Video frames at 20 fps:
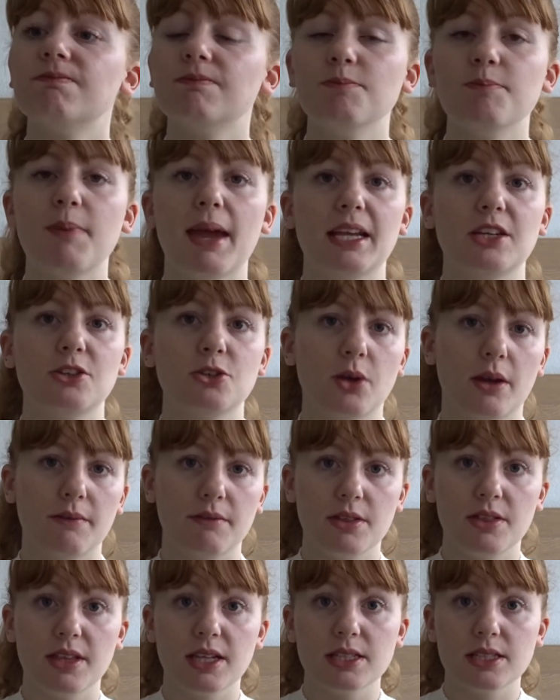make sure
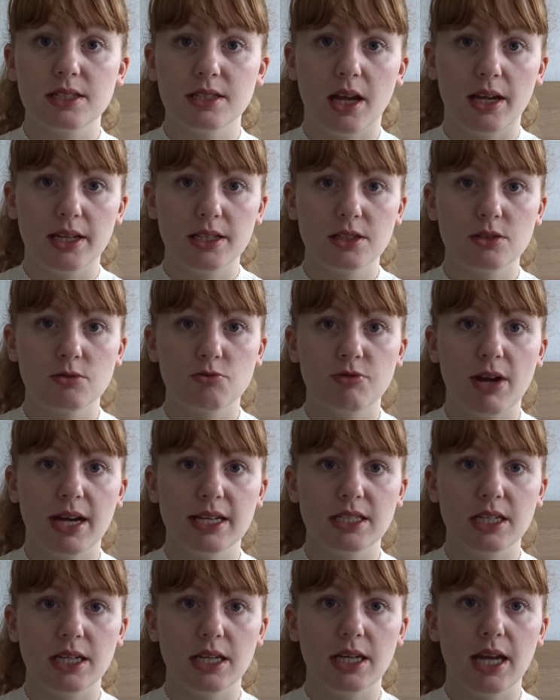everything's nice and
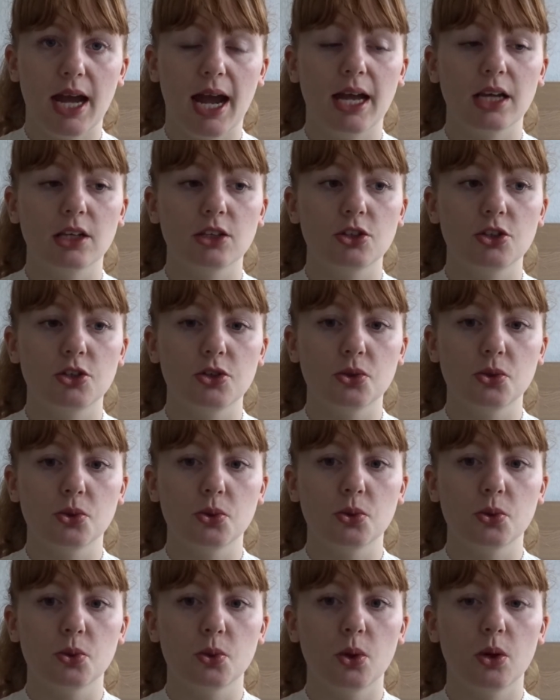ready and
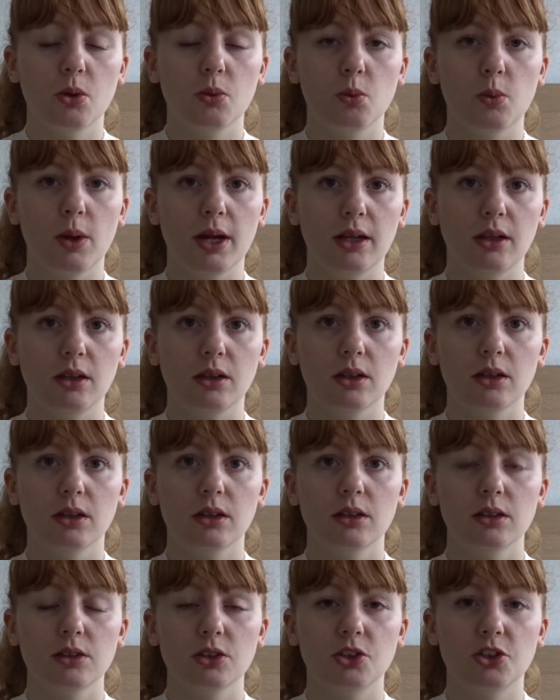you will
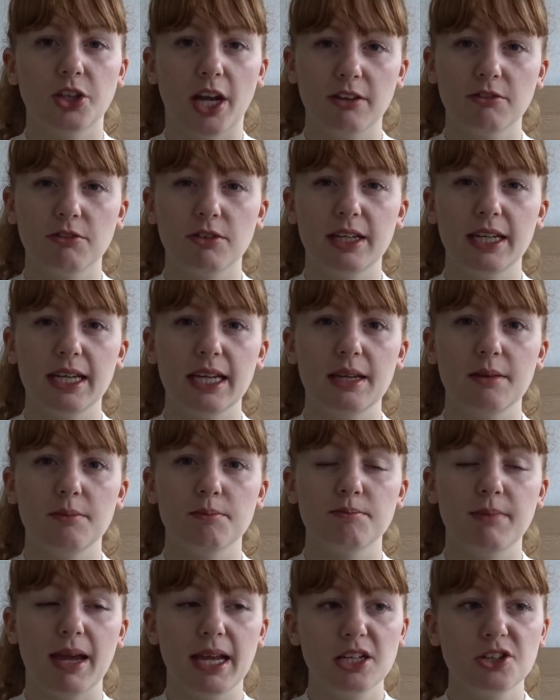generally
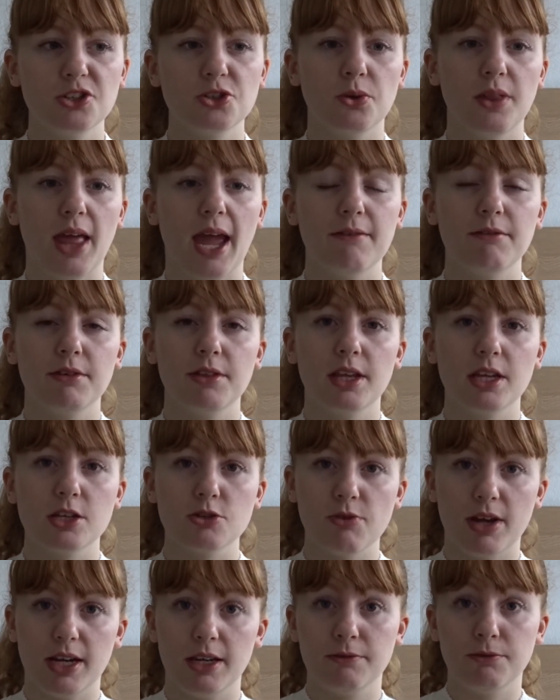make sure that everything
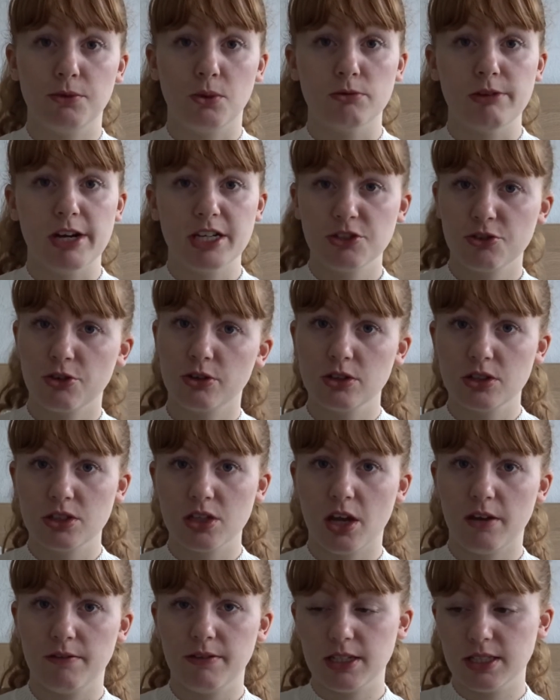is ready for restaurant
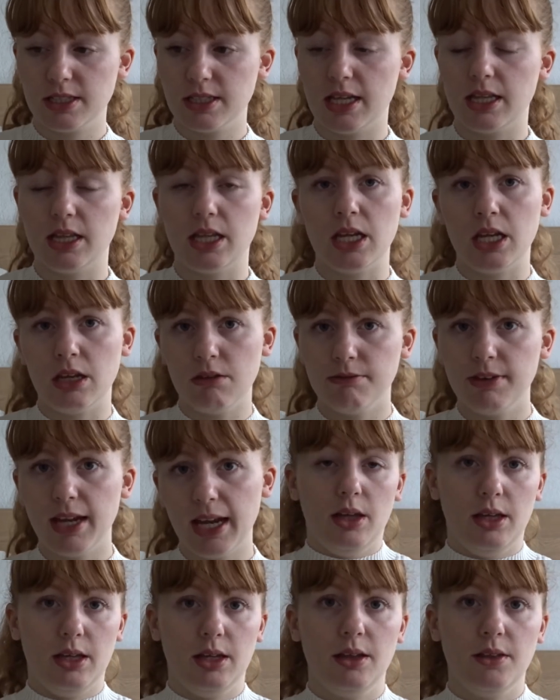service in the evening.